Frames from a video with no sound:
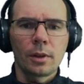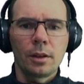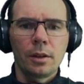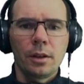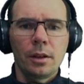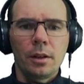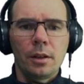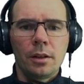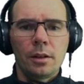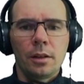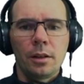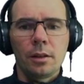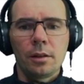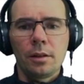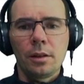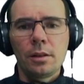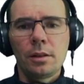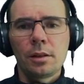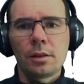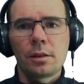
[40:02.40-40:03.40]
And this
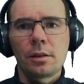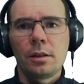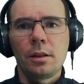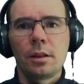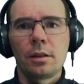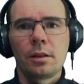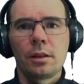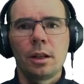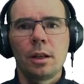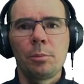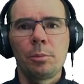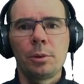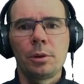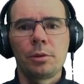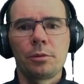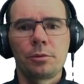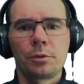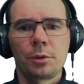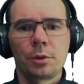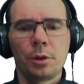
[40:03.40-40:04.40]
is the example of
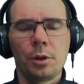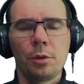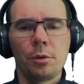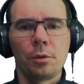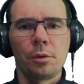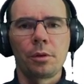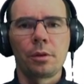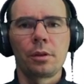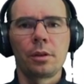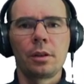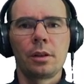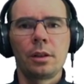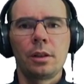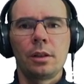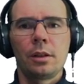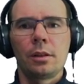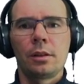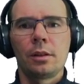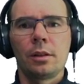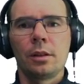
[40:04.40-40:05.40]
growth,
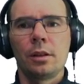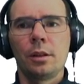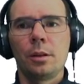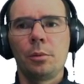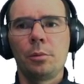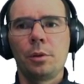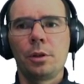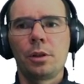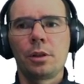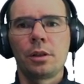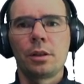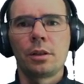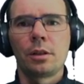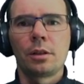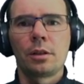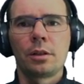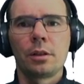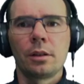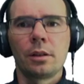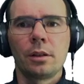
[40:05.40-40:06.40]
which is
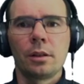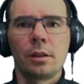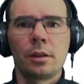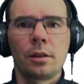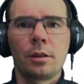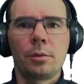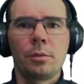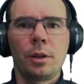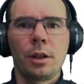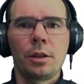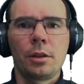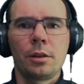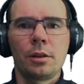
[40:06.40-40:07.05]
quite